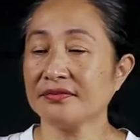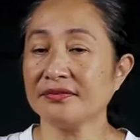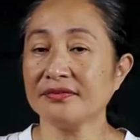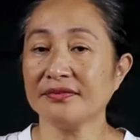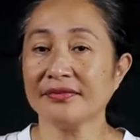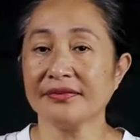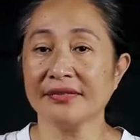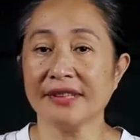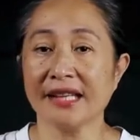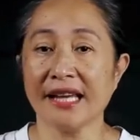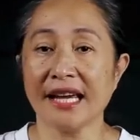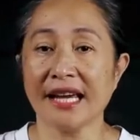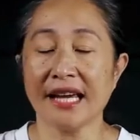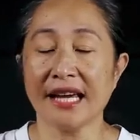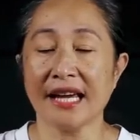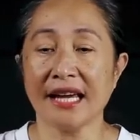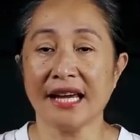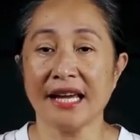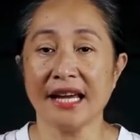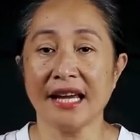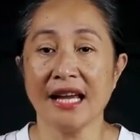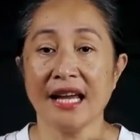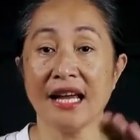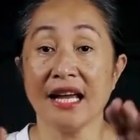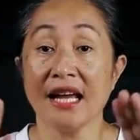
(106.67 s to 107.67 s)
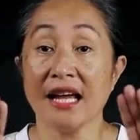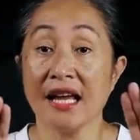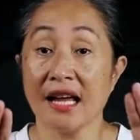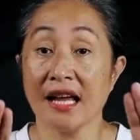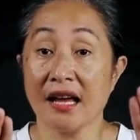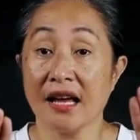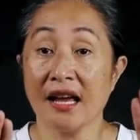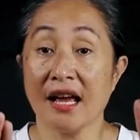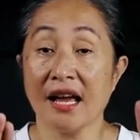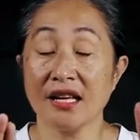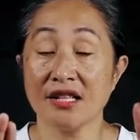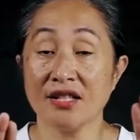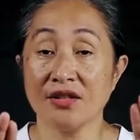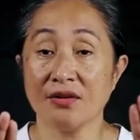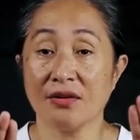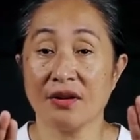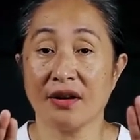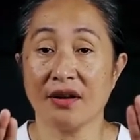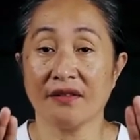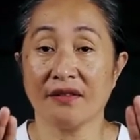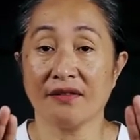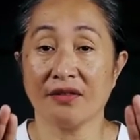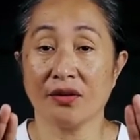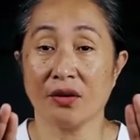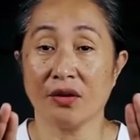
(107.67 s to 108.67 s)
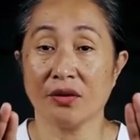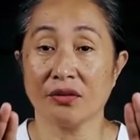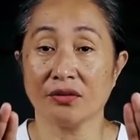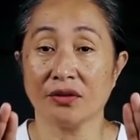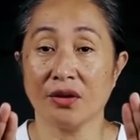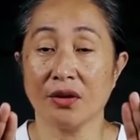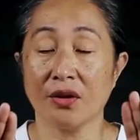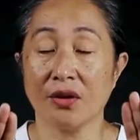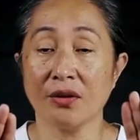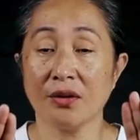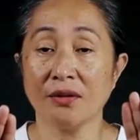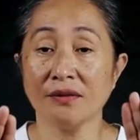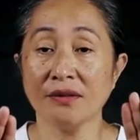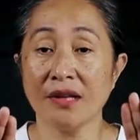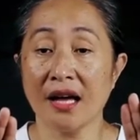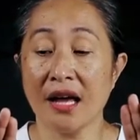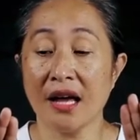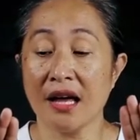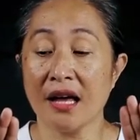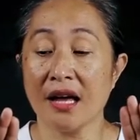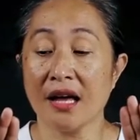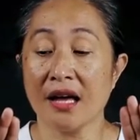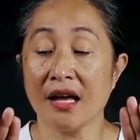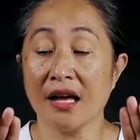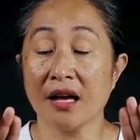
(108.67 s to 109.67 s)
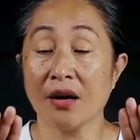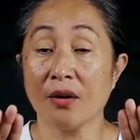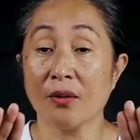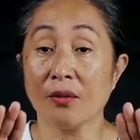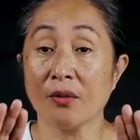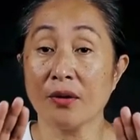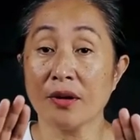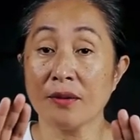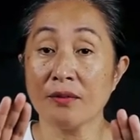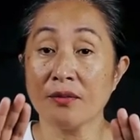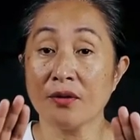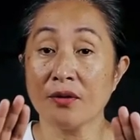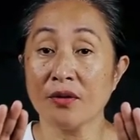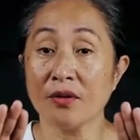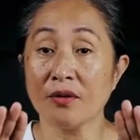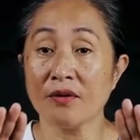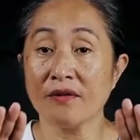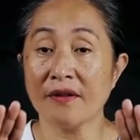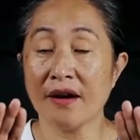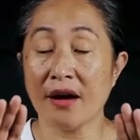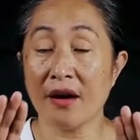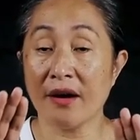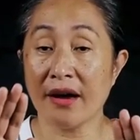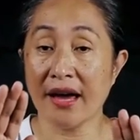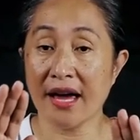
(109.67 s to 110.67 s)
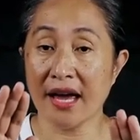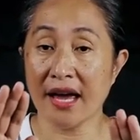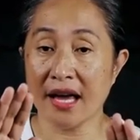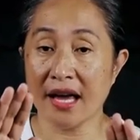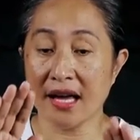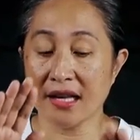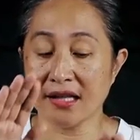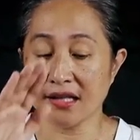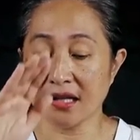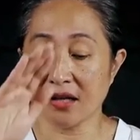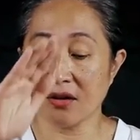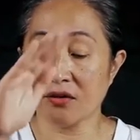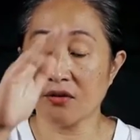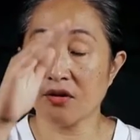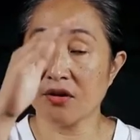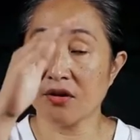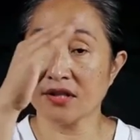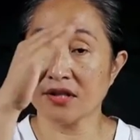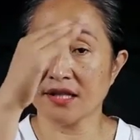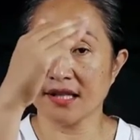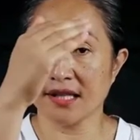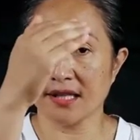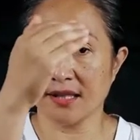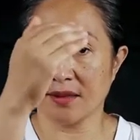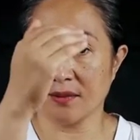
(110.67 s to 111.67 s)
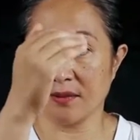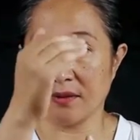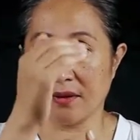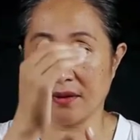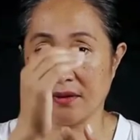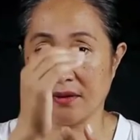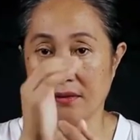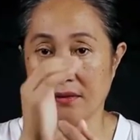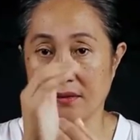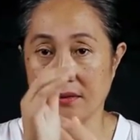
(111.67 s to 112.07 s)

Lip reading: Okay, as you have all known, we move our hands across as well.